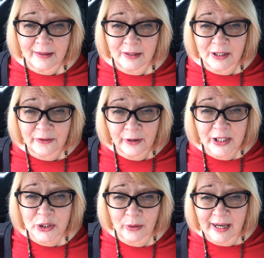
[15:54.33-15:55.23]
There's
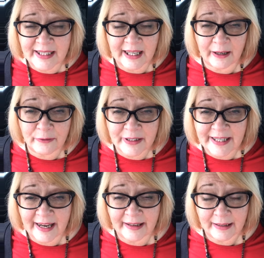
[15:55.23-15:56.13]
fresh grace every
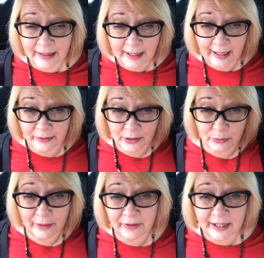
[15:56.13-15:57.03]
day, and there's
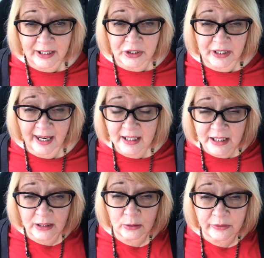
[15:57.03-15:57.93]
revelation. Ask
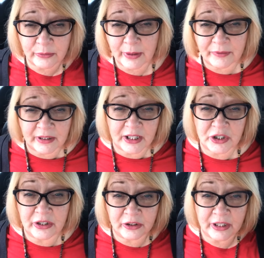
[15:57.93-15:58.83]
the Lord for
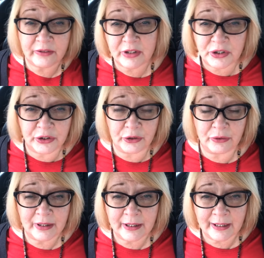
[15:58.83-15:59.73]
revelation. He'll give it to you.
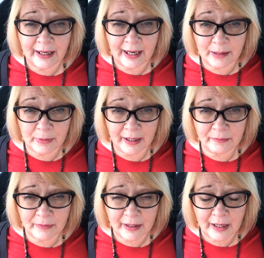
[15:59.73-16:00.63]
Amen.
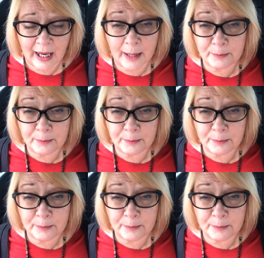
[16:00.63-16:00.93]
And